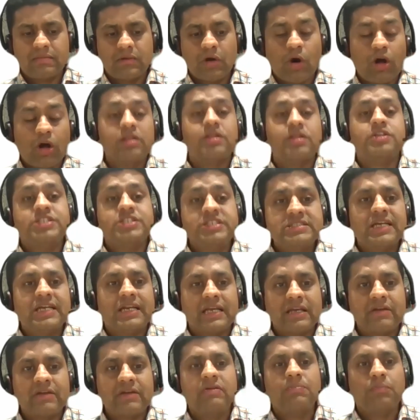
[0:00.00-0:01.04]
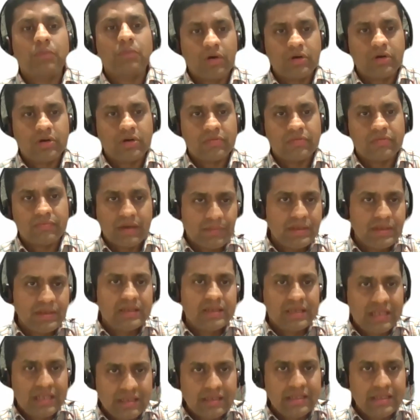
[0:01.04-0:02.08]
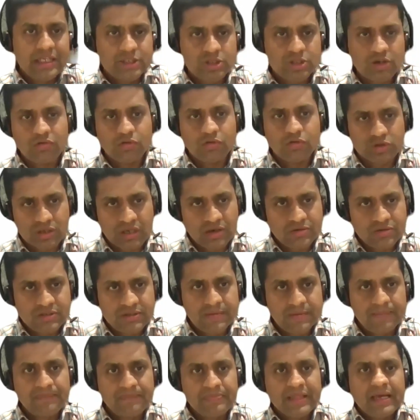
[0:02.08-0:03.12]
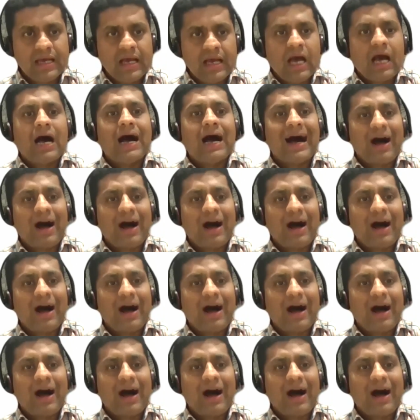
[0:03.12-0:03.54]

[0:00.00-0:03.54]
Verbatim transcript: all the genes at a given point of i mean in each of those rounds mm-hmm.